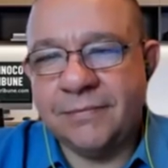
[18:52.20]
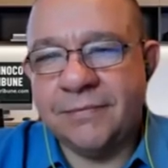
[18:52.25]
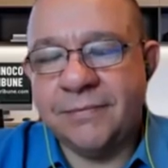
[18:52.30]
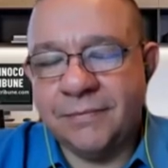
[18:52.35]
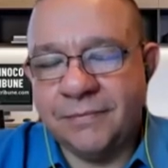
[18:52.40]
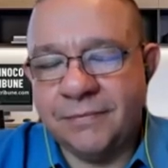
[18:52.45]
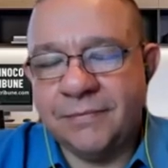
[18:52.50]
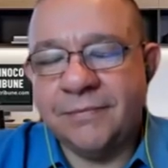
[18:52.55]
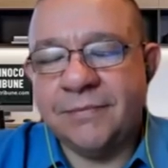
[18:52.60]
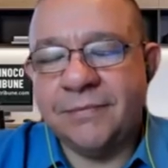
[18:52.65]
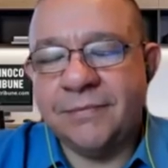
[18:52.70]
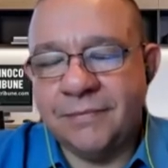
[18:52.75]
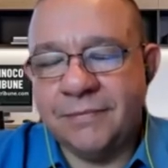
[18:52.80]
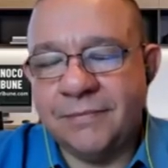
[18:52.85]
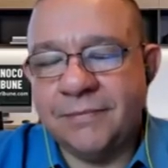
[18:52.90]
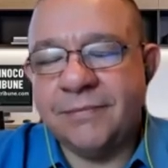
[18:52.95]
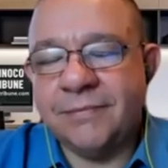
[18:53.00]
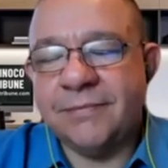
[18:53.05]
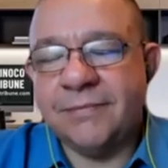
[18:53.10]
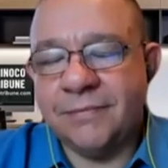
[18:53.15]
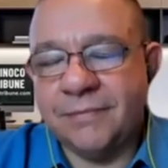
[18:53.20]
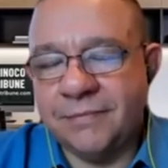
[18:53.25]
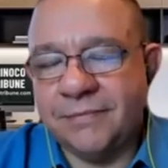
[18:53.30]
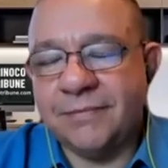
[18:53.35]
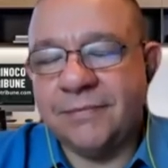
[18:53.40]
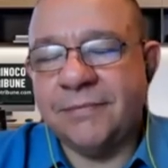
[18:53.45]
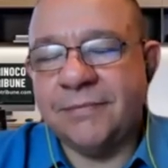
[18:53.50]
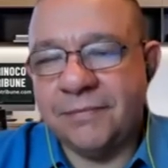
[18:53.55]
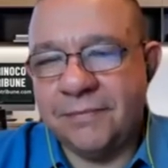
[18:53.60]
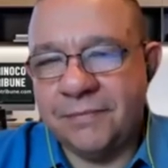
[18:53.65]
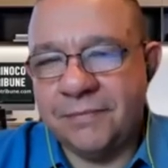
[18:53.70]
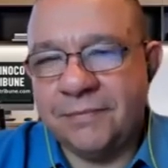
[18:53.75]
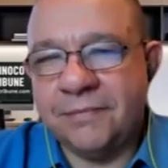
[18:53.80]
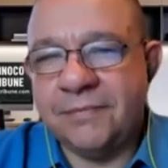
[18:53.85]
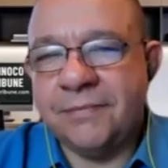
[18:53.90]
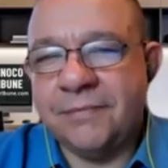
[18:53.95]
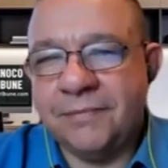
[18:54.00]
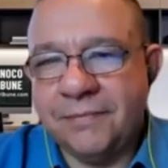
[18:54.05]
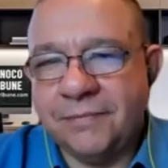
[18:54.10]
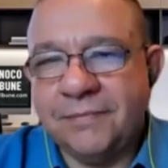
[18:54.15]

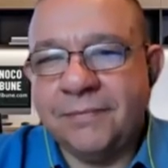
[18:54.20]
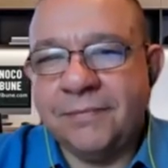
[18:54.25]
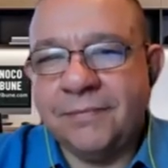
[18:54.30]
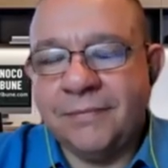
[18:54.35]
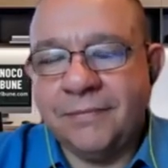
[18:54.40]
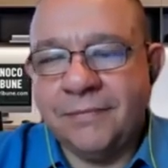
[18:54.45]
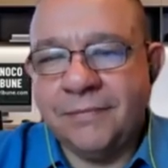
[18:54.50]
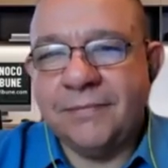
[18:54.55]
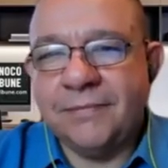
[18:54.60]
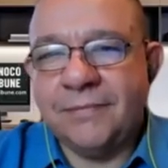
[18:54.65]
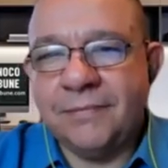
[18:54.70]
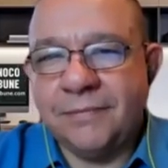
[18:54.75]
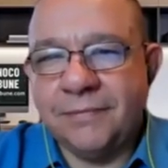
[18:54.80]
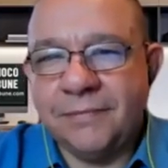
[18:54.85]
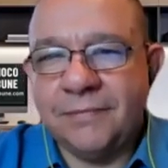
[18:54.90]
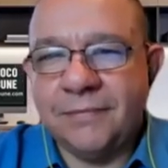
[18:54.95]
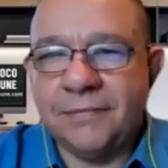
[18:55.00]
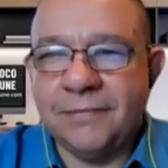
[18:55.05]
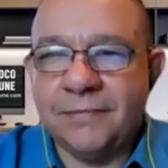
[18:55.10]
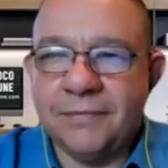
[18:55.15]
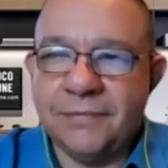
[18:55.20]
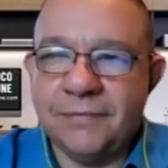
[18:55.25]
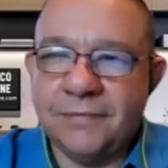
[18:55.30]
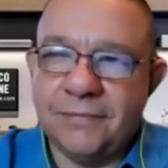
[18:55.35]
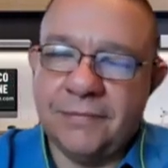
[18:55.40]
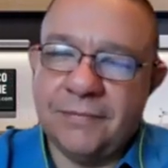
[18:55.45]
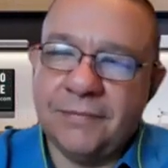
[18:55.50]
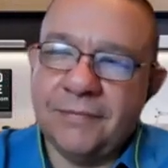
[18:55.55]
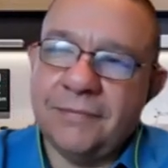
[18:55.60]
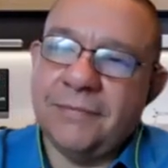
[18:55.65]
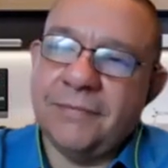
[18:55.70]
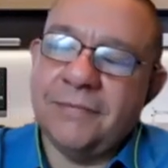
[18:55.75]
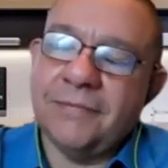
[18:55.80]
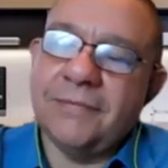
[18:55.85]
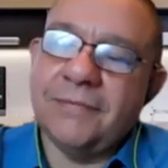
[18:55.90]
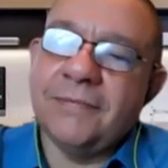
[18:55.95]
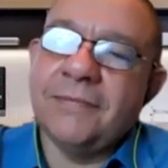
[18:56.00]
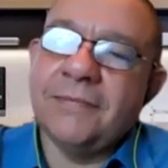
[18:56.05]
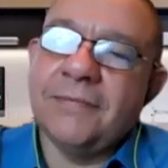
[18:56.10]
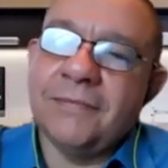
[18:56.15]

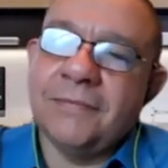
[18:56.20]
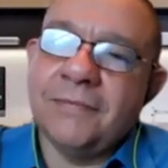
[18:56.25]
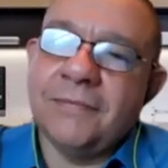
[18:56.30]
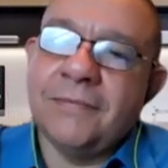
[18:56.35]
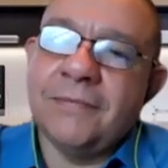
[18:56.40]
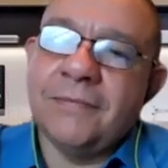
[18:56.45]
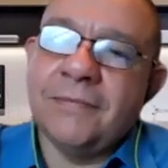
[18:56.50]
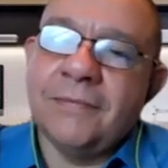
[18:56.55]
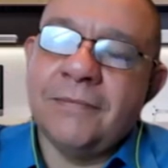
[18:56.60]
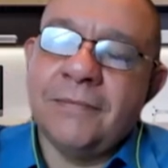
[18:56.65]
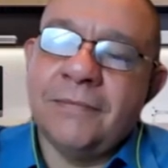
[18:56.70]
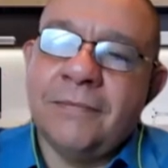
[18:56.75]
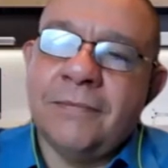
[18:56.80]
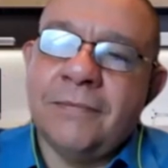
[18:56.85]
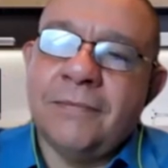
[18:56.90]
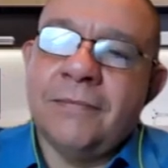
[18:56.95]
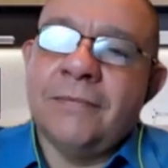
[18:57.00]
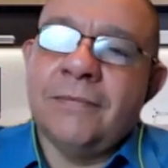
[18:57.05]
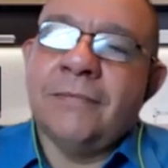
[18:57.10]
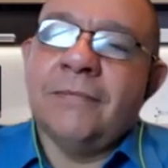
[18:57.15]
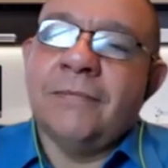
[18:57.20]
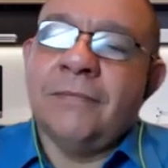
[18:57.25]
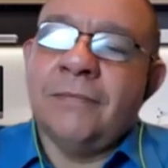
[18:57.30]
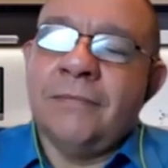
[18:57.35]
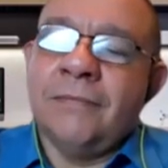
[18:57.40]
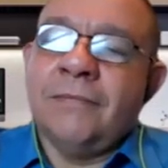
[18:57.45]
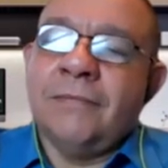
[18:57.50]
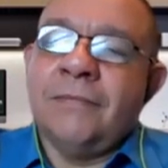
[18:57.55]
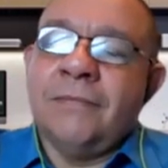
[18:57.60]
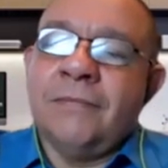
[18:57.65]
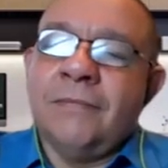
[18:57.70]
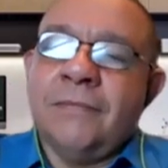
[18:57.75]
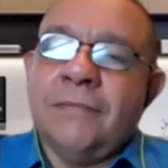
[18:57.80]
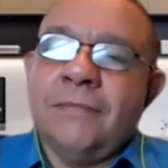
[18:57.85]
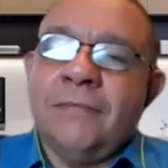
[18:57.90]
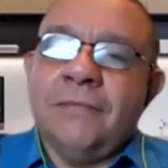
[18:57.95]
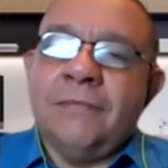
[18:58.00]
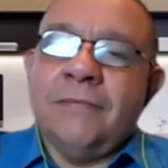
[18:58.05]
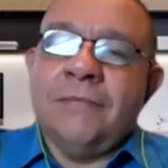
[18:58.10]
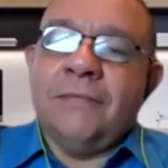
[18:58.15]

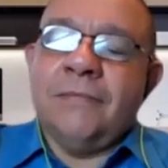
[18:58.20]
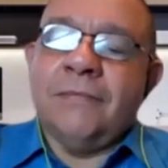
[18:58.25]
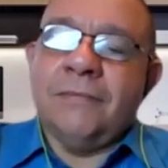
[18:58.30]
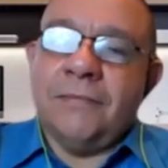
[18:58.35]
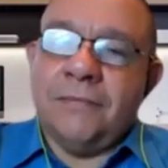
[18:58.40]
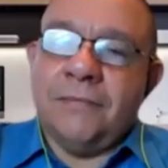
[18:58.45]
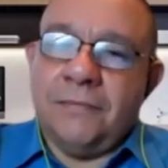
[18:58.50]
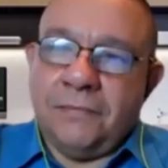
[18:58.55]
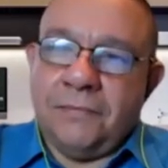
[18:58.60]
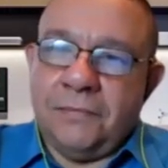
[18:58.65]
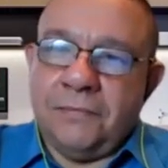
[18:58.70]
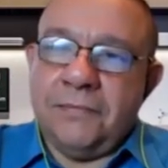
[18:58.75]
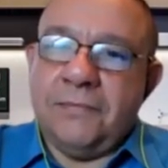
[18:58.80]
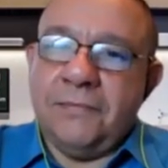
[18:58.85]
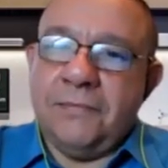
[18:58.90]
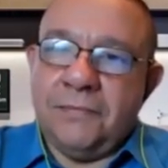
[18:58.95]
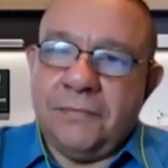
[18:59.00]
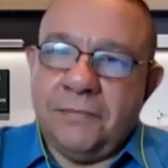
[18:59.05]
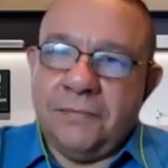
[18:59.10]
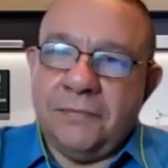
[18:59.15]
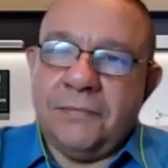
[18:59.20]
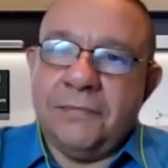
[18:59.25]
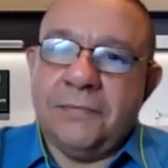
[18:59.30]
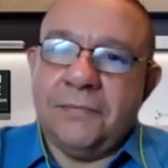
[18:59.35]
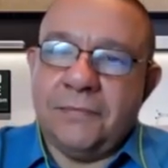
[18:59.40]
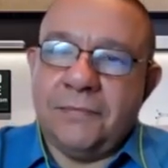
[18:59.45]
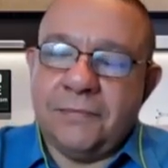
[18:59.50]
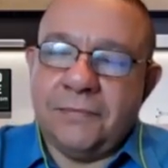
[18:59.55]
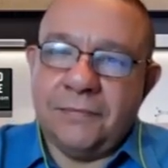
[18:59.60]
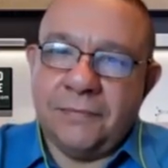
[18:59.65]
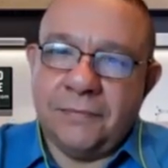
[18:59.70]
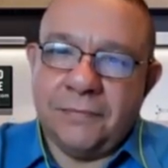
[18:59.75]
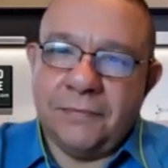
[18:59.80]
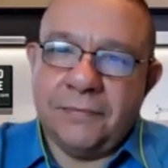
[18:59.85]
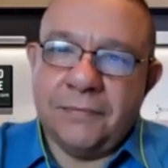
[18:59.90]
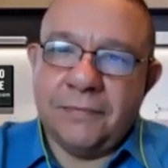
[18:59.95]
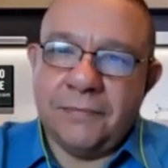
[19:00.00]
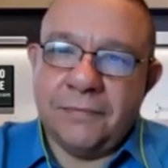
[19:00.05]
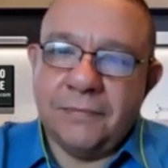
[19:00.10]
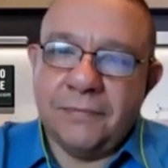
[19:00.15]
This person isn't speaking.